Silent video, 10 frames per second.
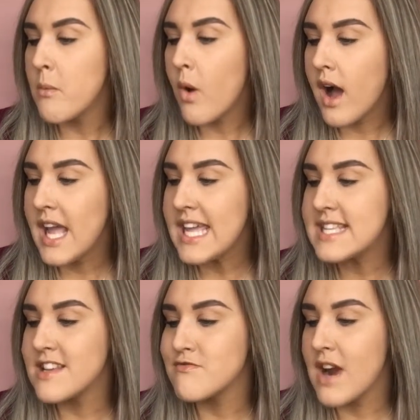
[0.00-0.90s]
Why
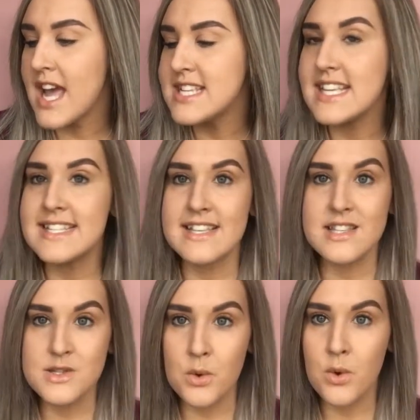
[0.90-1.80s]
is it red? Is it
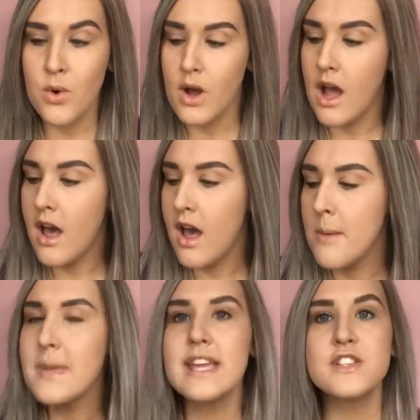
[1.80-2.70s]
sore?
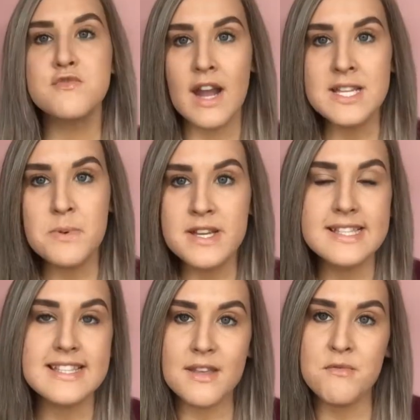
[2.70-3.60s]
It's red because
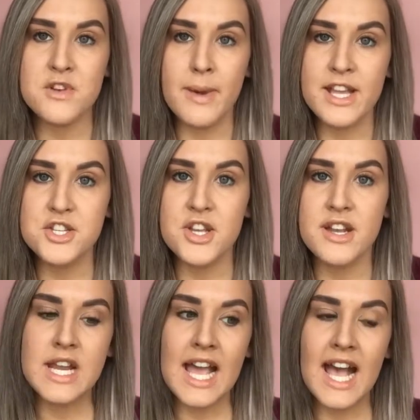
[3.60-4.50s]
it's
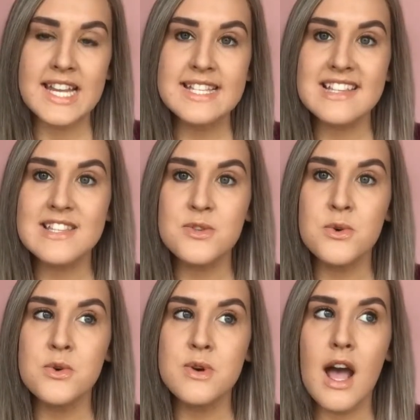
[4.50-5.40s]
inflammation. And is it
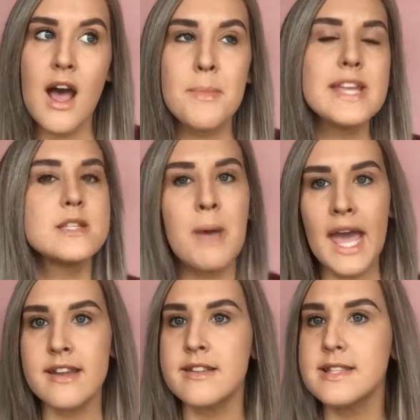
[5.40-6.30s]
sore? It
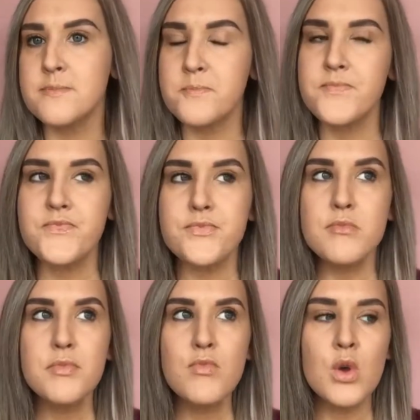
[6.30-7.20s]
depends.
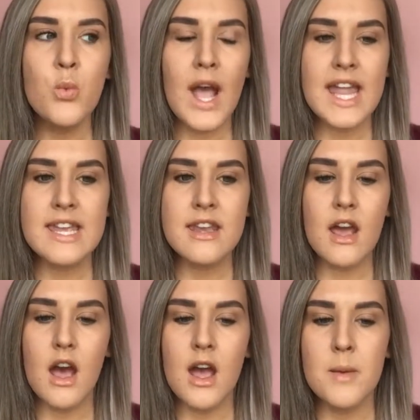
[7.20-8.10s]
When
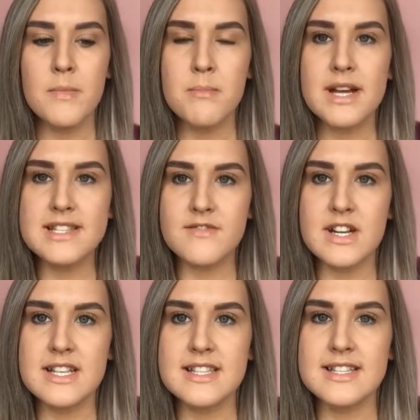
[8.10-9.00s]
my
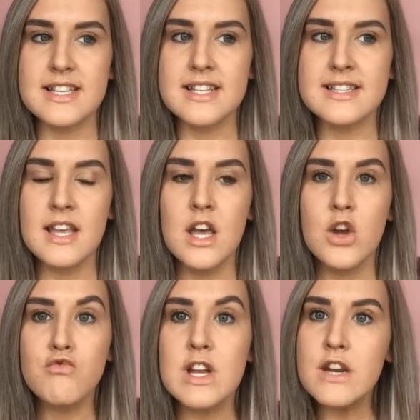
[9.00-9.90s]
psoriasis is
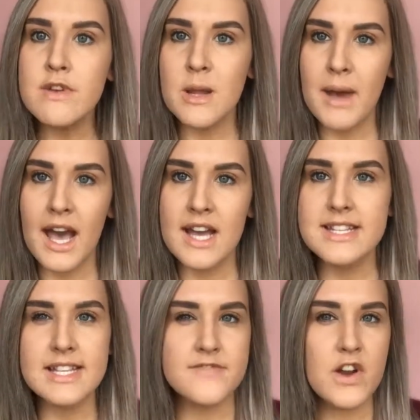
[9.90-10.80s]
really, really bad,
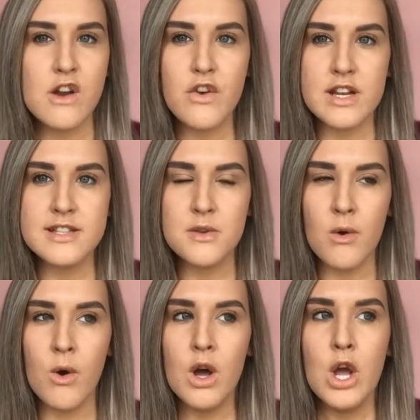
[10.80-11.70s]
it's very, very
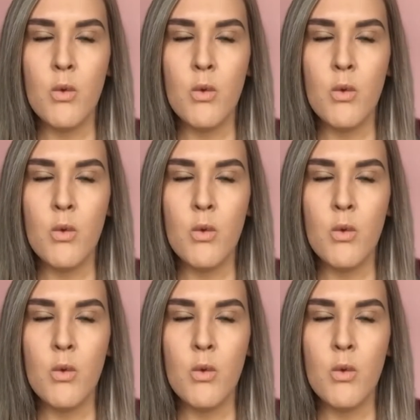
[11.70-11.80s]
sore.